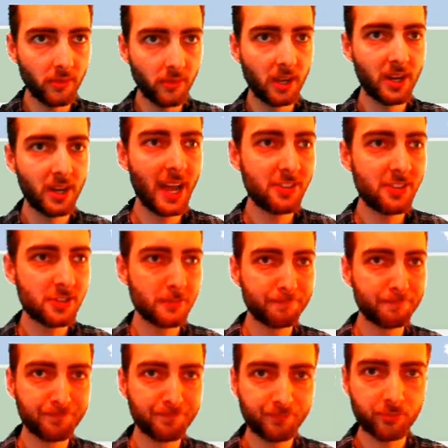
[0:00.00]
Nice.
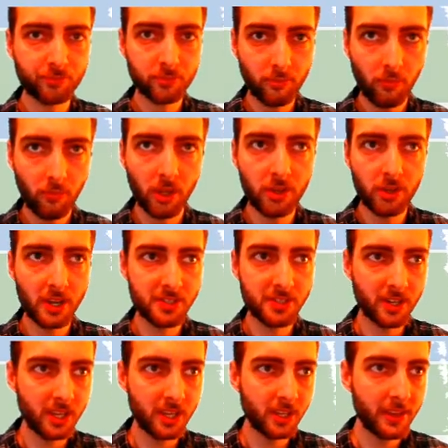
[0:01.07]
You guys are
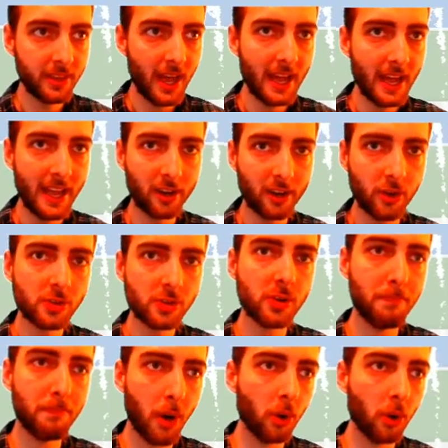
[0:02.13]
killing that. Yeah, it goes to
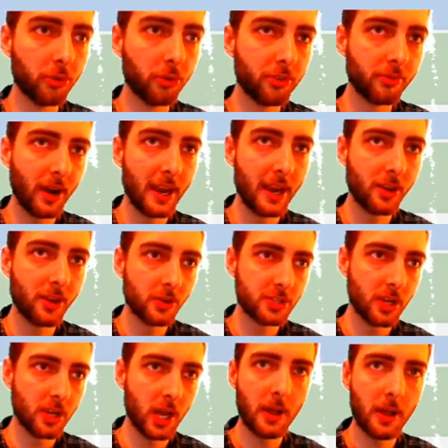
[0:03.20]
both, right? It goes
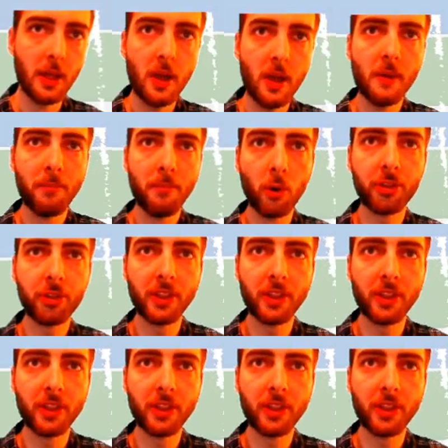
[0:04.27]
to both on the